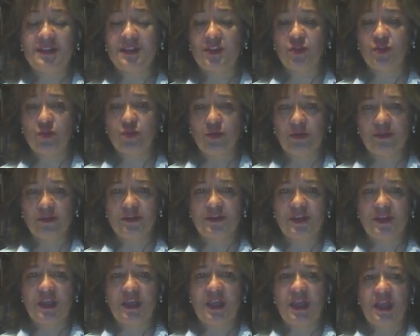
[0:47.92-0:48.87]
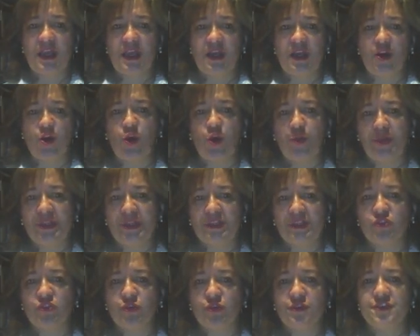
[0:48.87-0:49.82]
tools, open
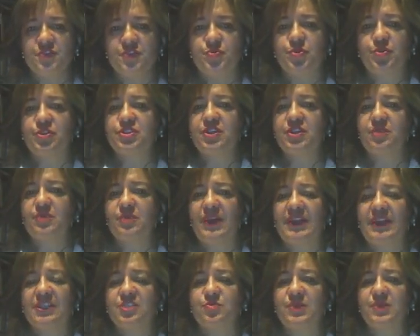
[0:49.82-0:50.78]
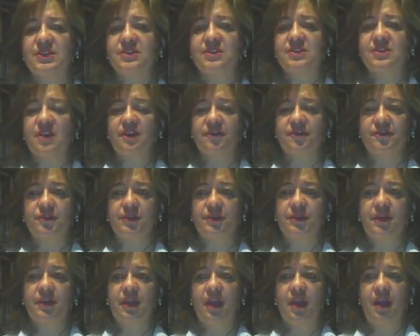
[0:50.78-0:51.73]
source project management
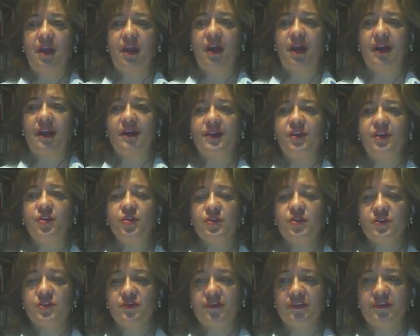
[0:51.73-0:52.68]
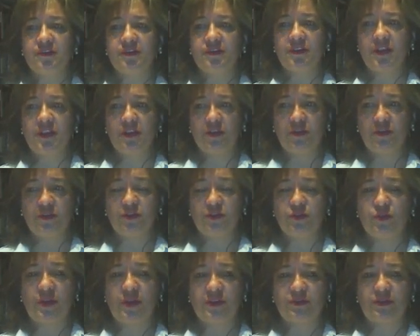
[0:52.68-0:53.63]
software, are useful for you
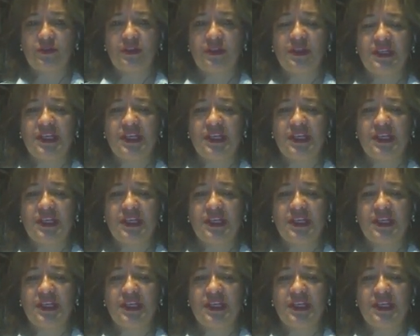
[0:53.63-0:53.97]
to actually